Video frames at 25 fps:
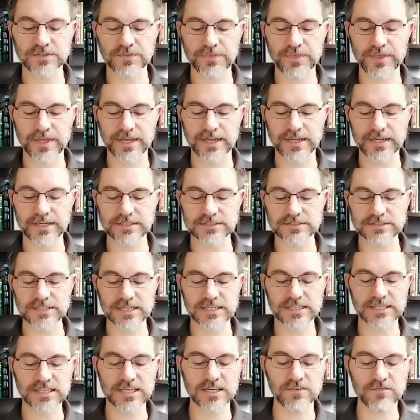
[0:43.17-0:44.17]
things
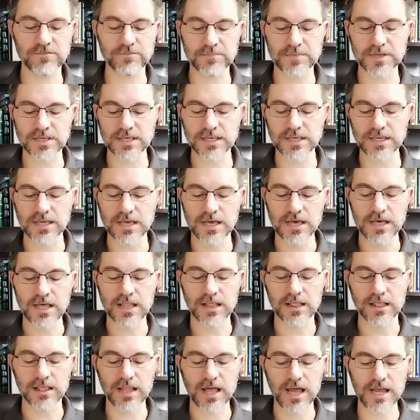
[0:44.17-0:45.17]
and give me
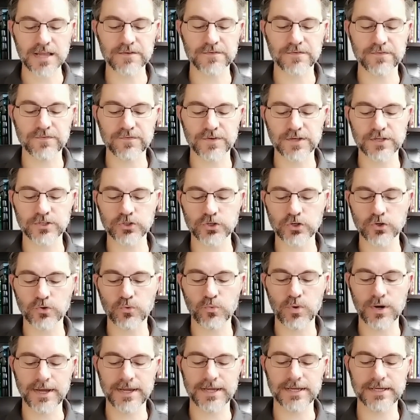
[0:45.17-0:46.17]
life in your
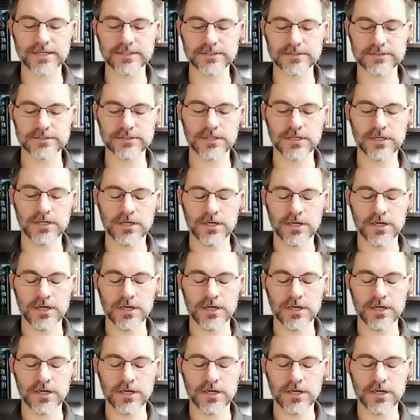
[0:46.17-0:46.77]
ways.